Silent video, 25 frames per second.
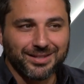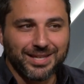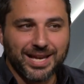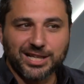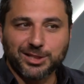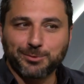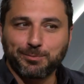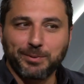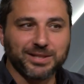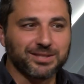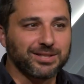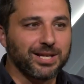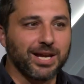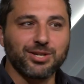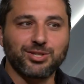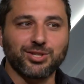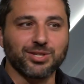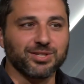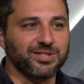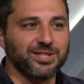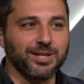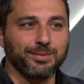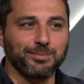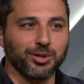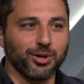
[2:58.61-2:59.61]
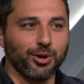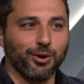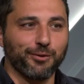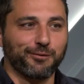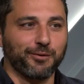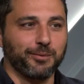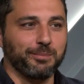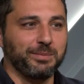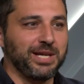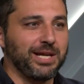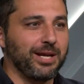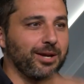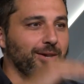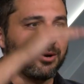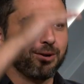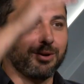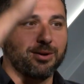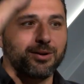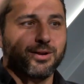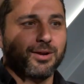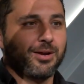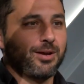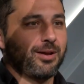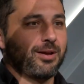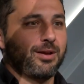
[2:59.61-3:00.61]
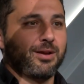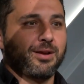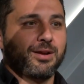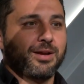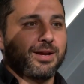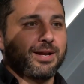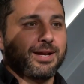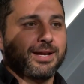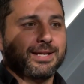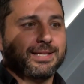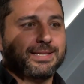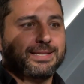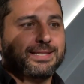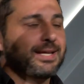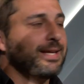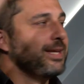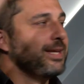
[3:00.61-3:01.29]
the expectations seem to go from here all the way up